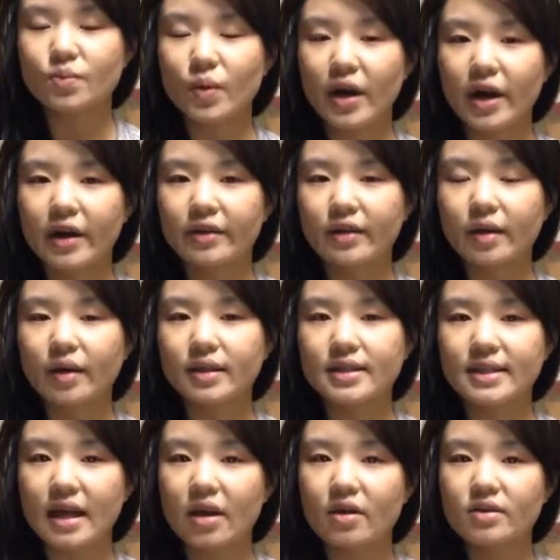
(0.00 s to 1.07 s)
where the
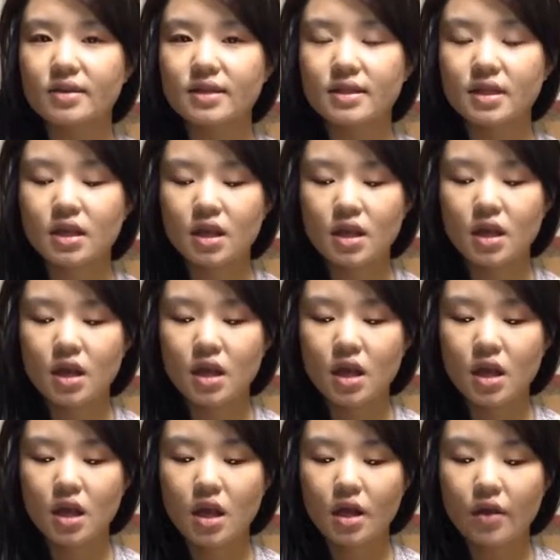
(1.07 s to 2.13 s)
cells
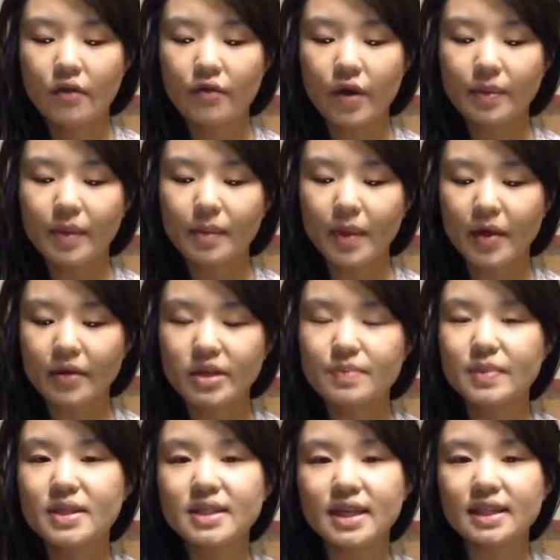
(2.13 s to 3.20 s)
from the mother's
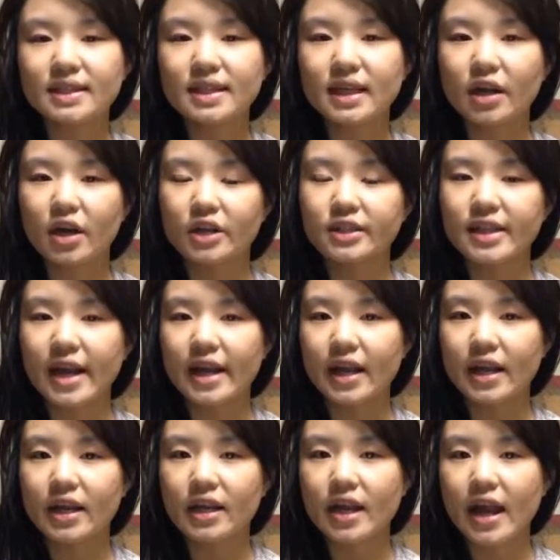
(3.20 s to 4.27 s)
placenta are
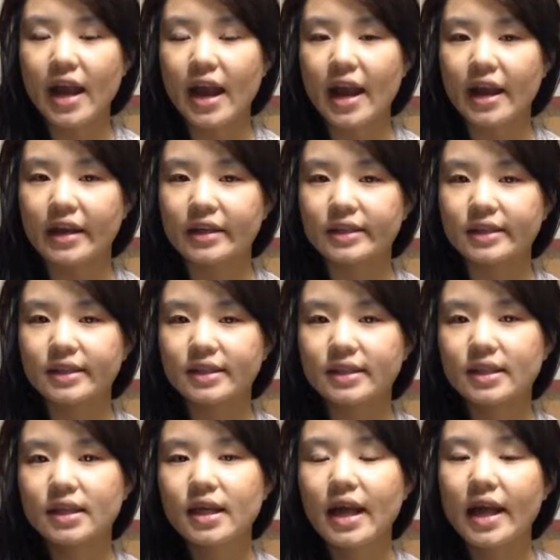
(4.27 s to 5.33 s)
taken and
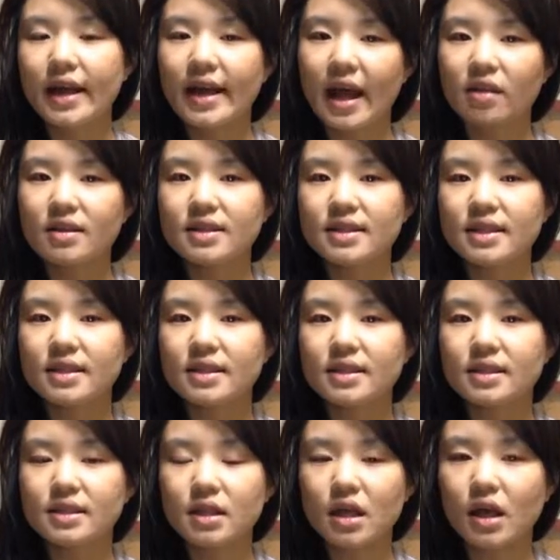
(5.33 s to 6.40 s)

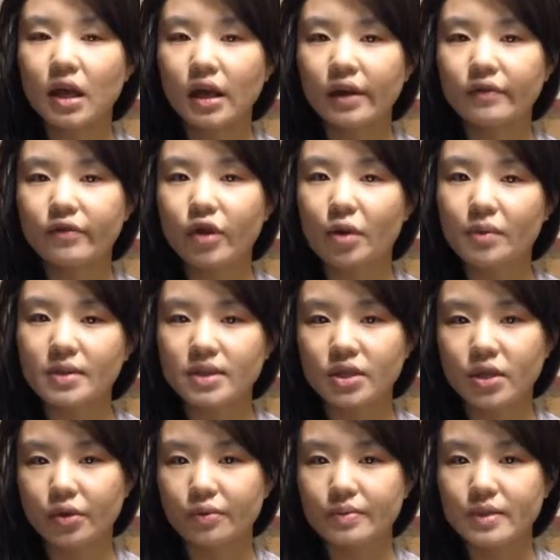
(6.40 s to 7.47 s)
analysis of
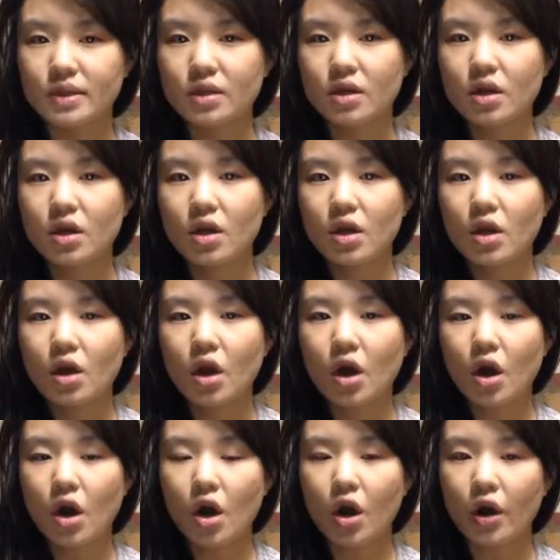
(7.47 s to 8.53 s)
chromosomes
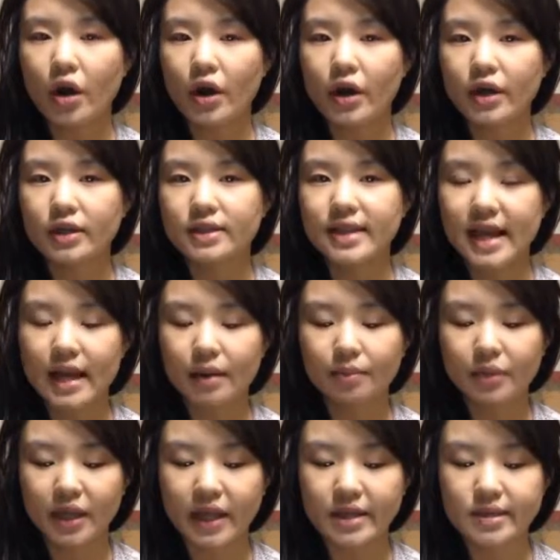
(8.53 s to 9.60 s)
are taken
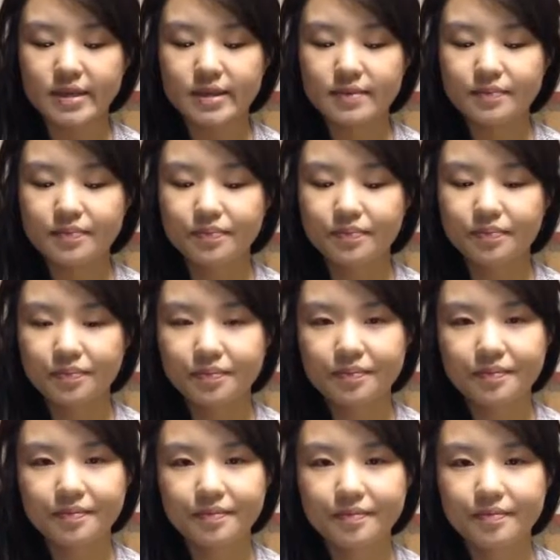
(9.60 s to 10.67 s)
place.
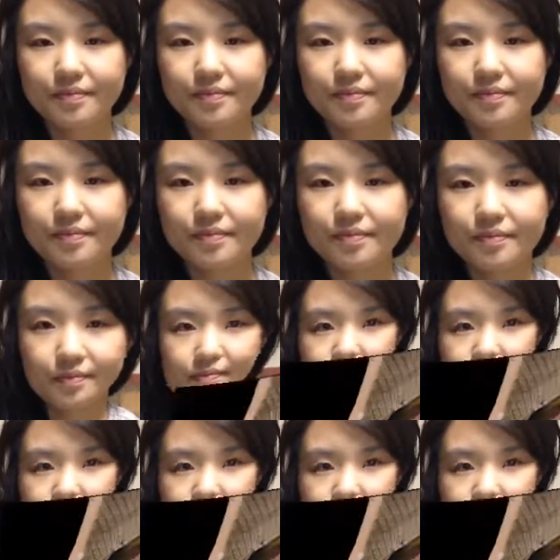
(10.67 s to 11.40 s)
The test that is